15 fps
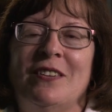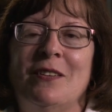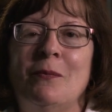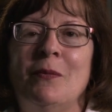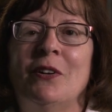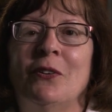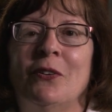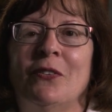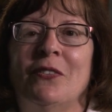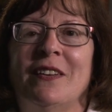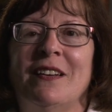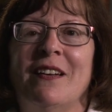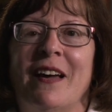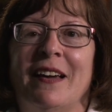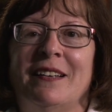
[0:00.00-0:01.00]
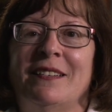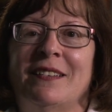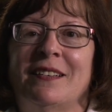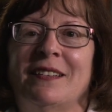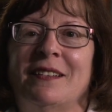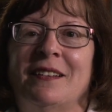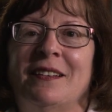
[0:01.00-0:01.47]
in the middle of the
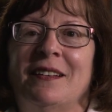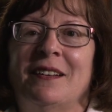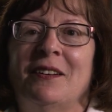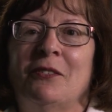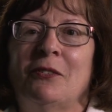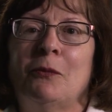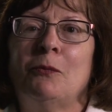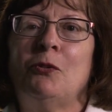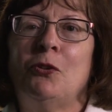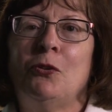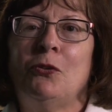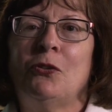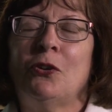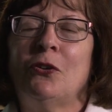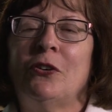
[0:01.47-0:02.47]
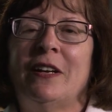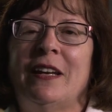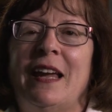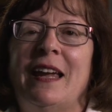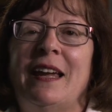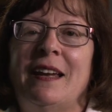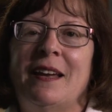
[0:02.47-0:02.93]
night, from
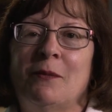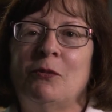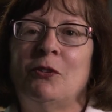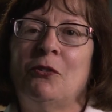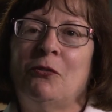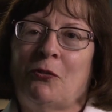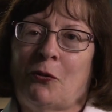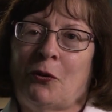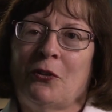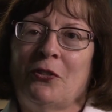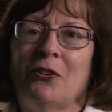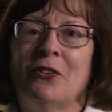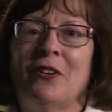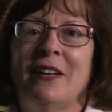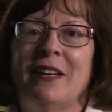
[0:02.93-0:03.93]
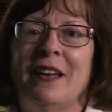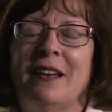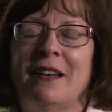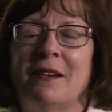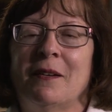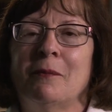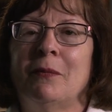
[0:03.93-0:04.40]
2:30 a.m. to 4:30
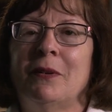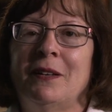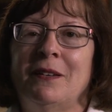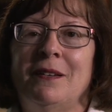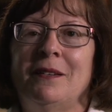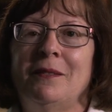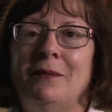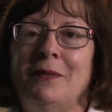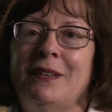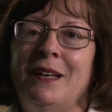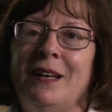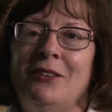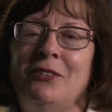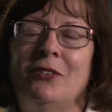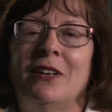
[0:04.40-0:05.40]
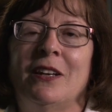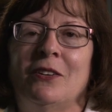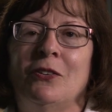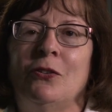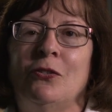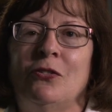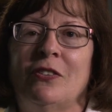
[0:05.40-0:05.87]
a.m. But again, you get
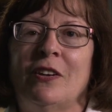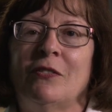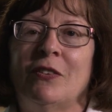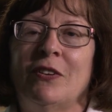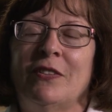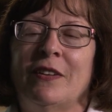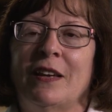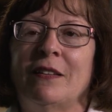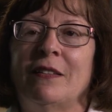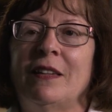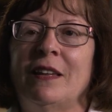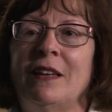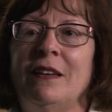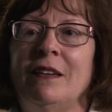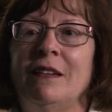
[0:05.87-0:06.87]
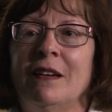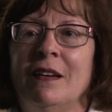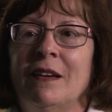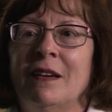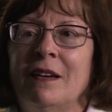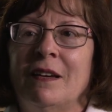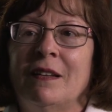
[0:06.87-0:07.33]
used to everything.
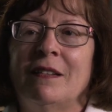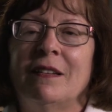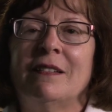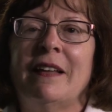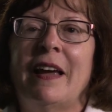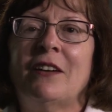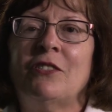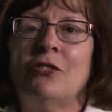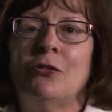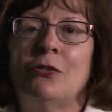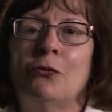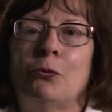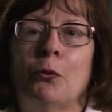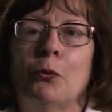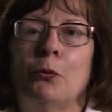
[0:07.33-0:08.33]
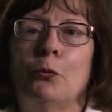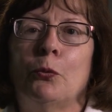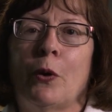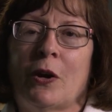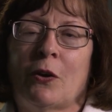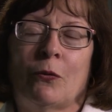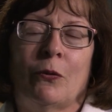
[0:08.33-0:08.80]
The lectures were
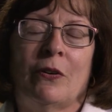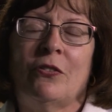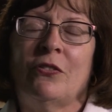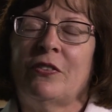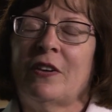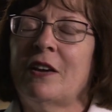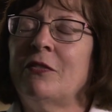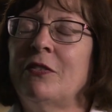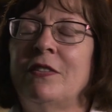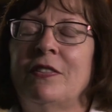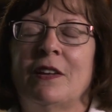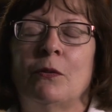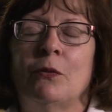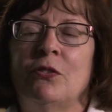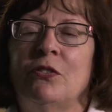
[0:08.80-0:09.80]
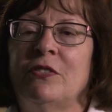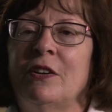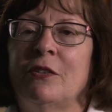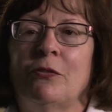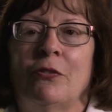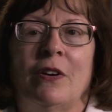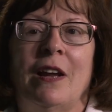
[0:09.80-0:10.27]
rigorous. Everything was
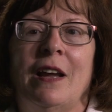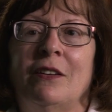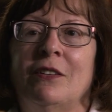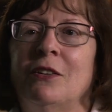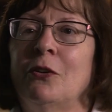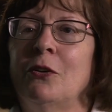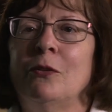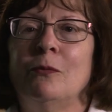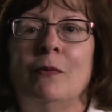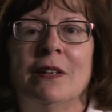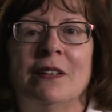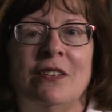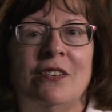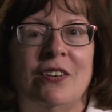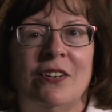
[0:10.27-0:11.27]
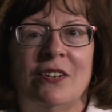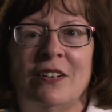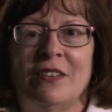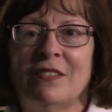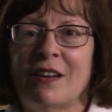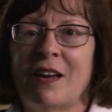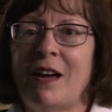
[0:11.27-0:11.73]
different. Had to learn
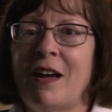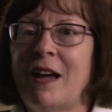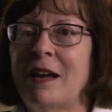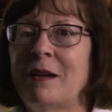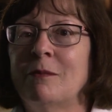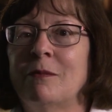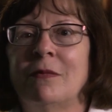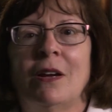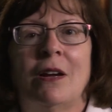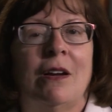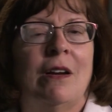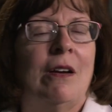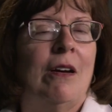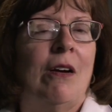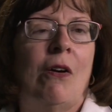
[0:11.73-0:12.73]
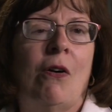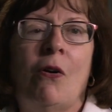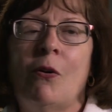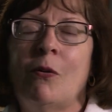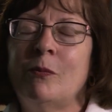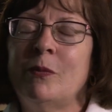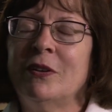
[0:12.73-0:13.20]
military time,
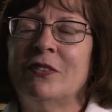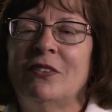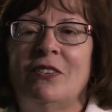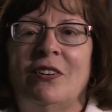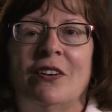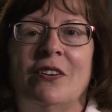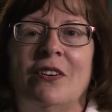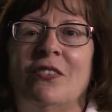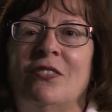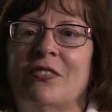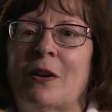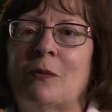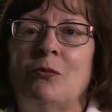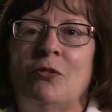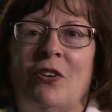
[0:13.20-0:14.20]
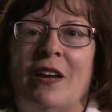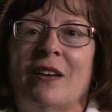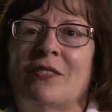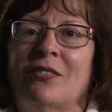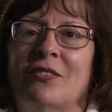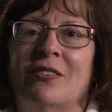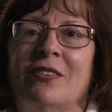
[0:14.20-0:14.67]
all military
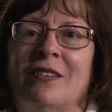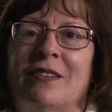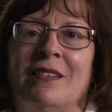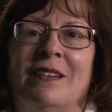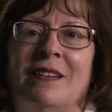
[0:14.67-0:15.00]
subjects.